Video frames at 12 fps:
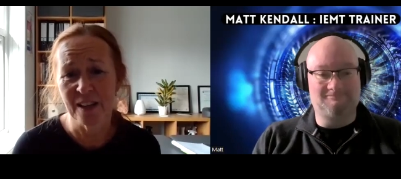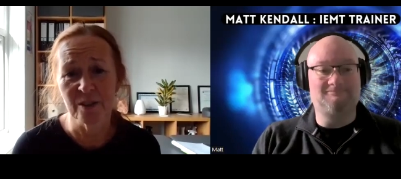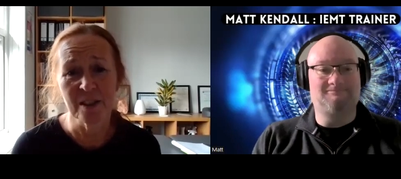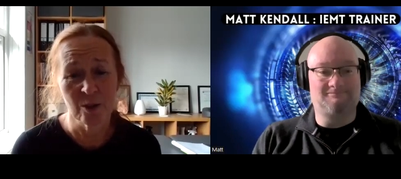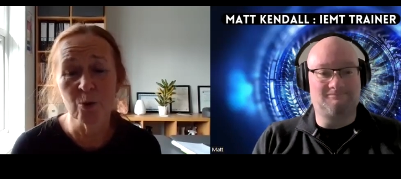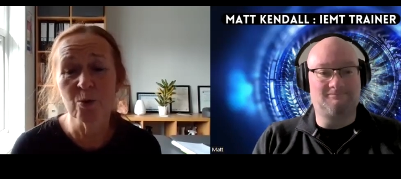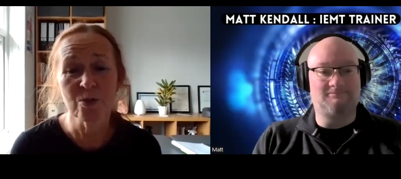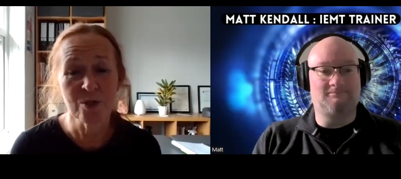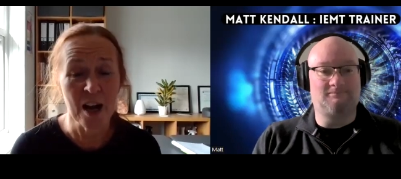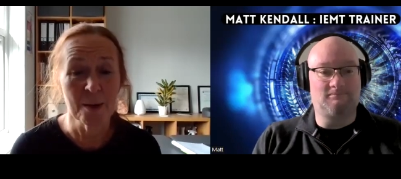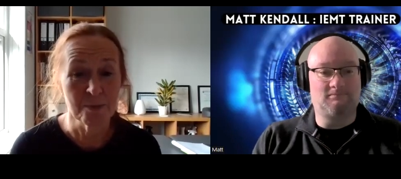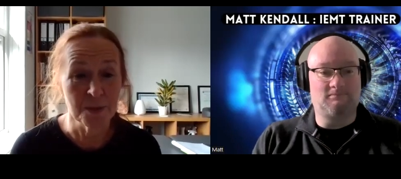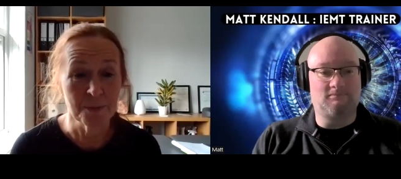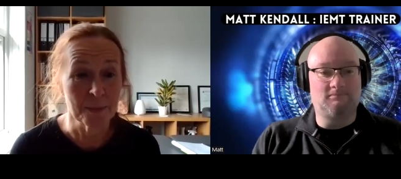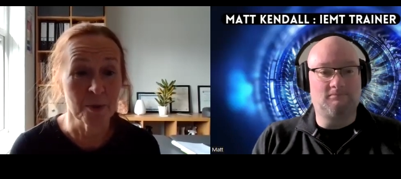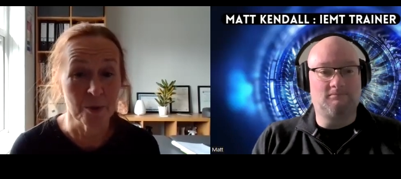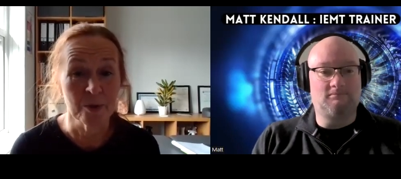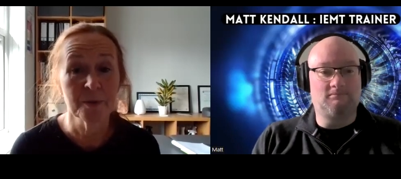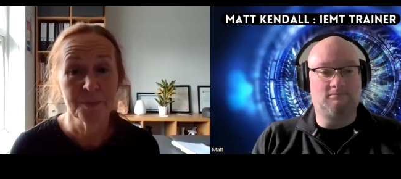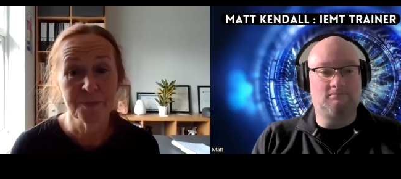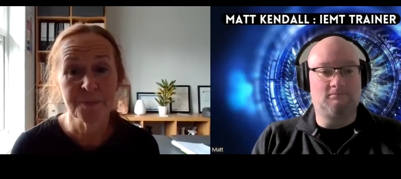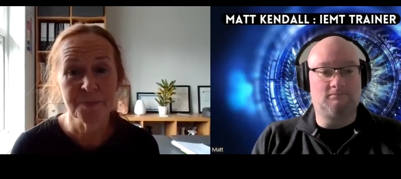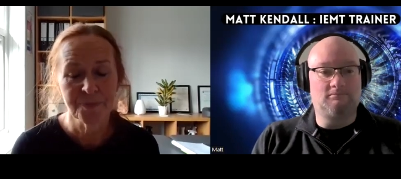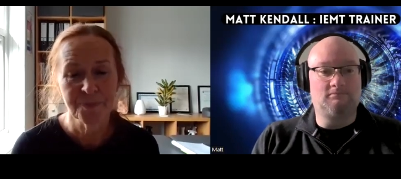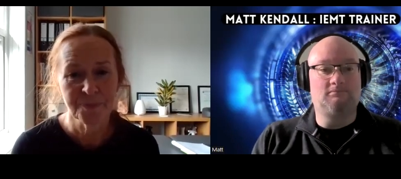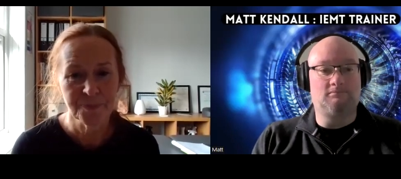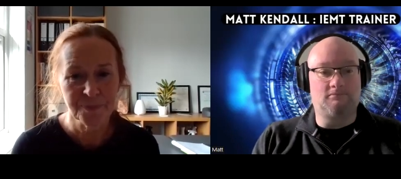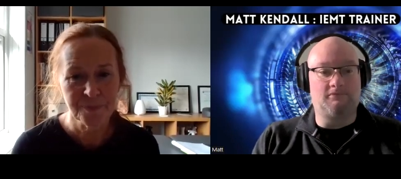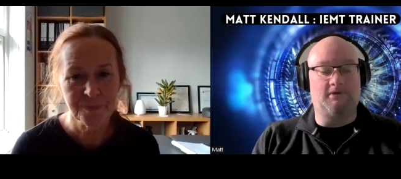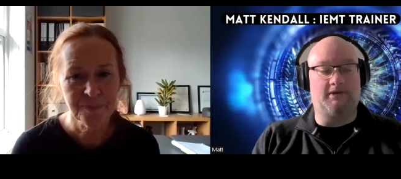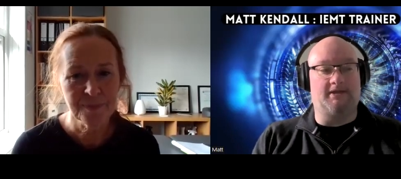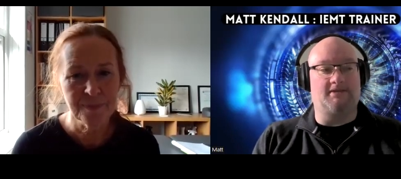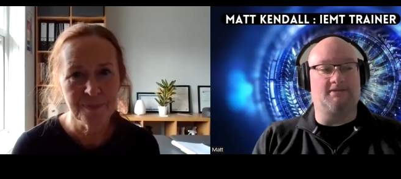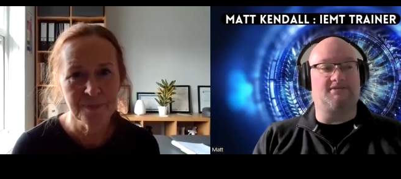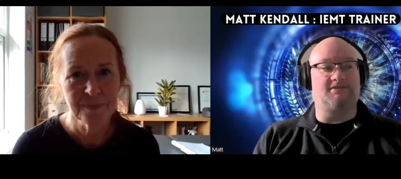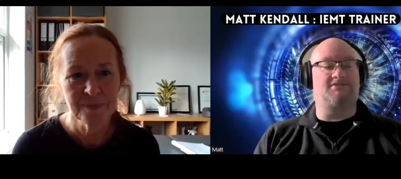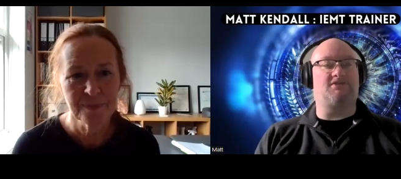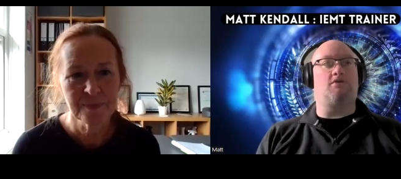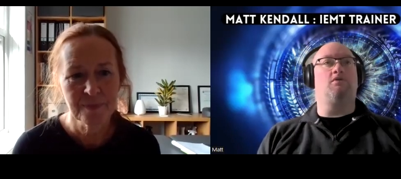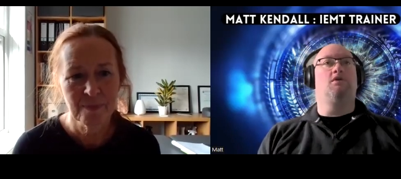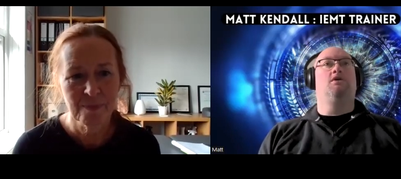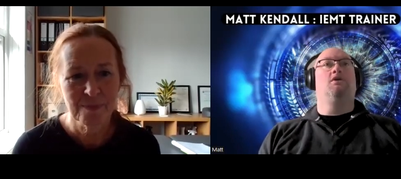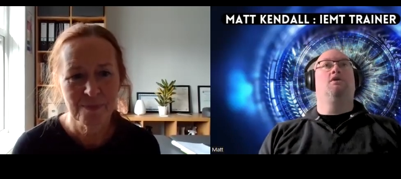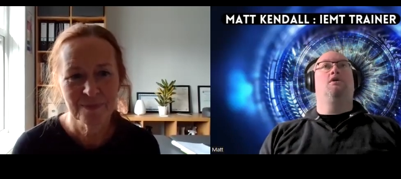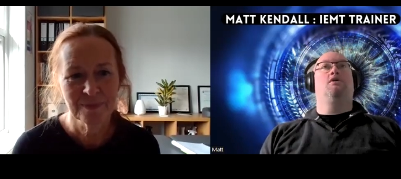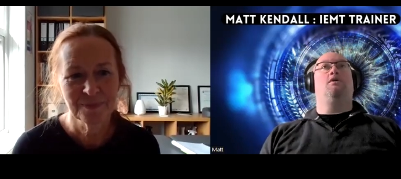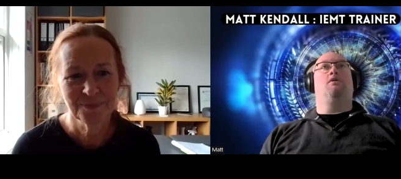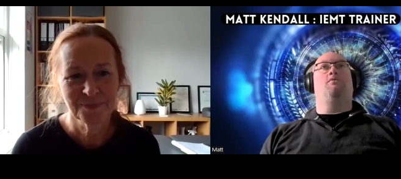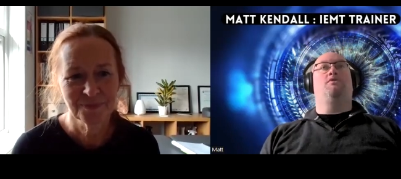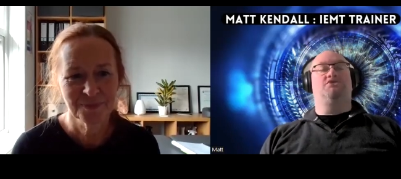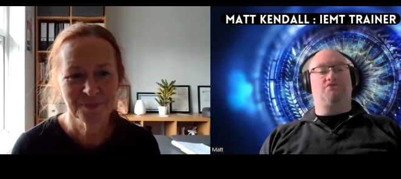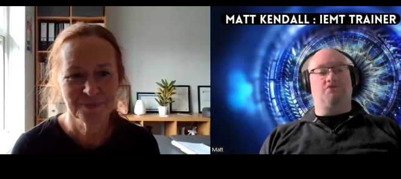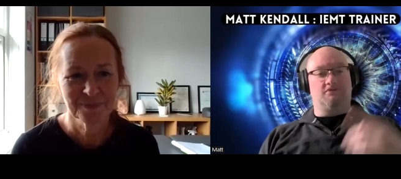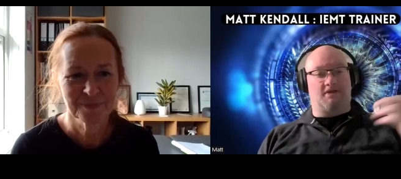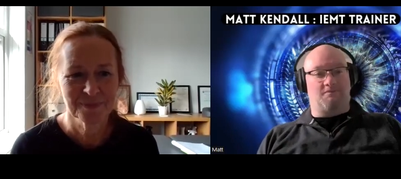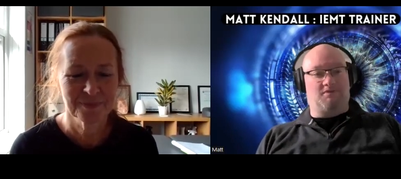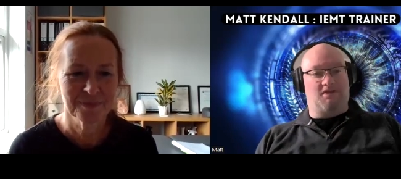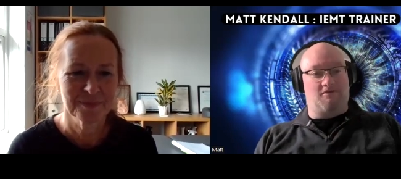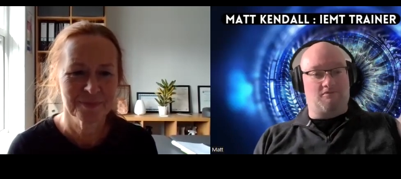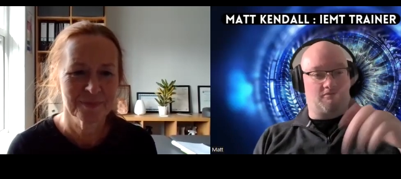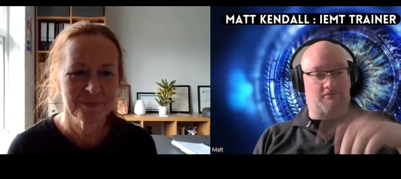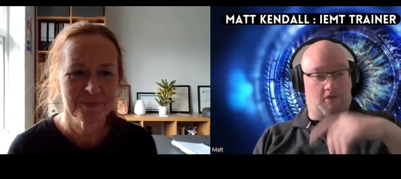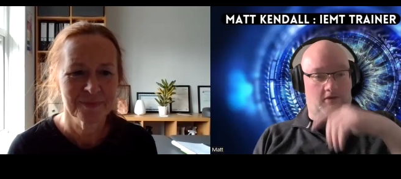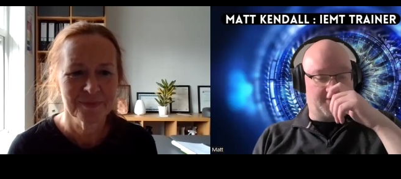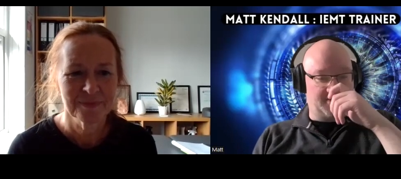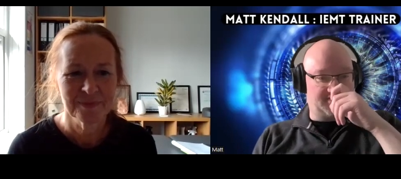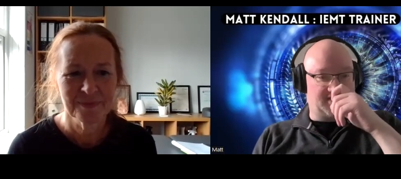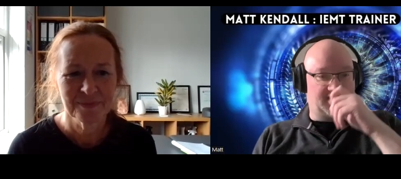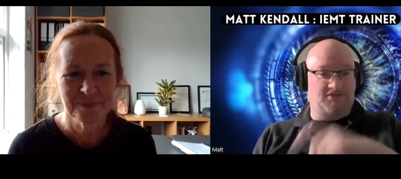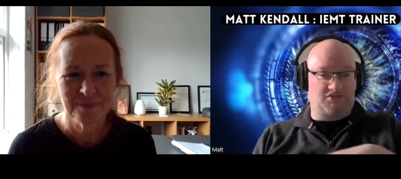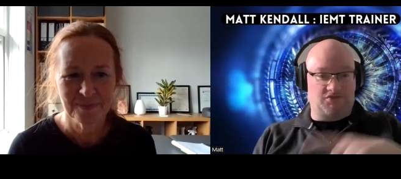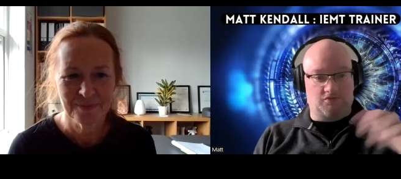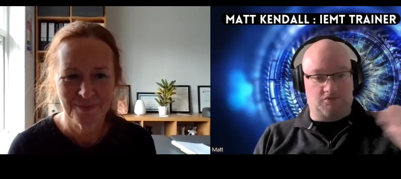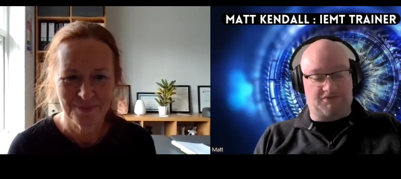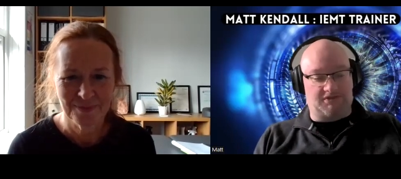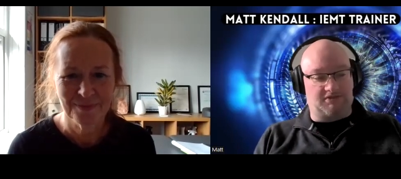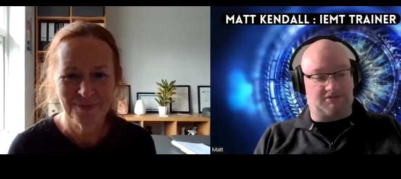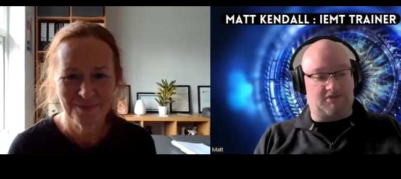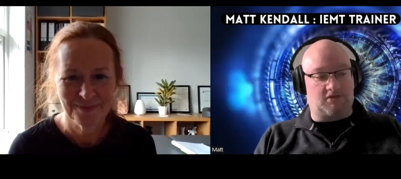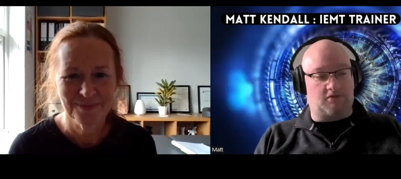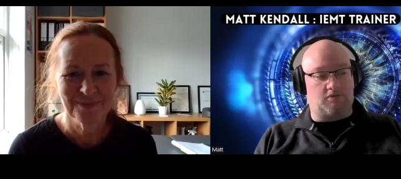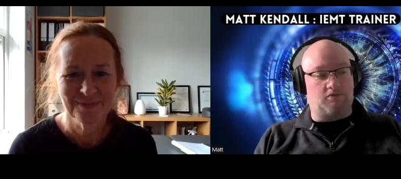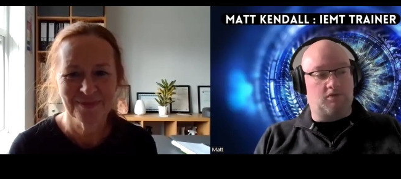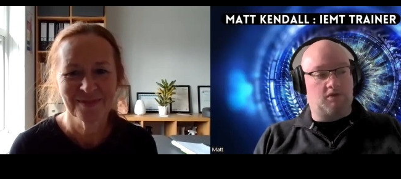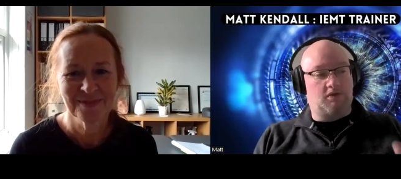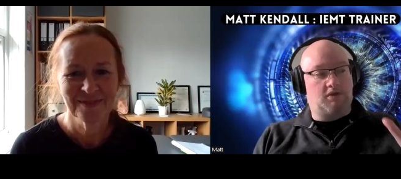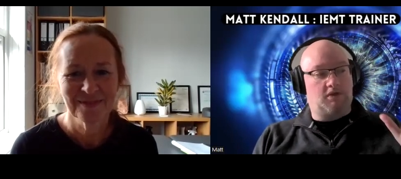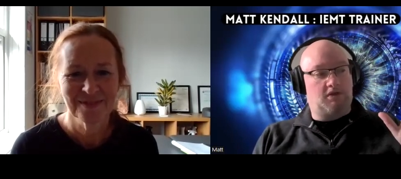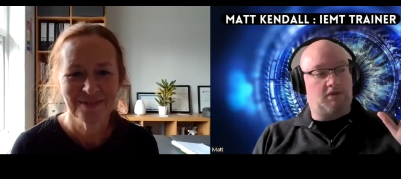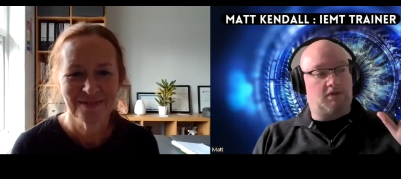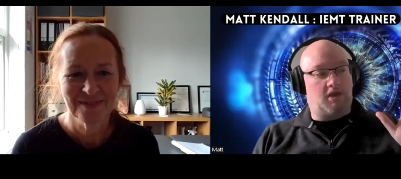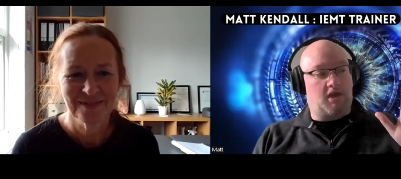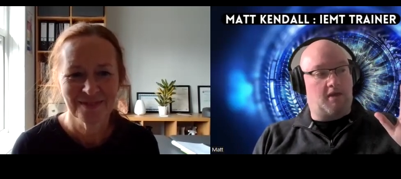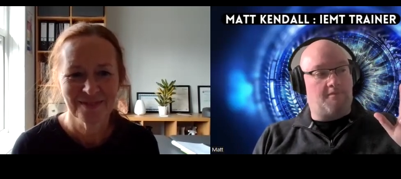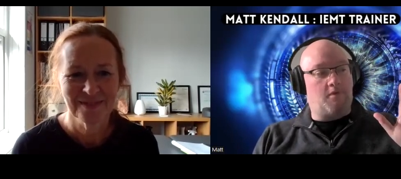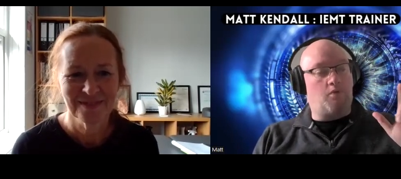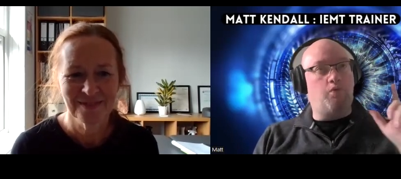Speaker 1: get uh, all types of people.
Speaker 2: Brilliant. And so we are just talking there. We know Robert and Jules, and so um,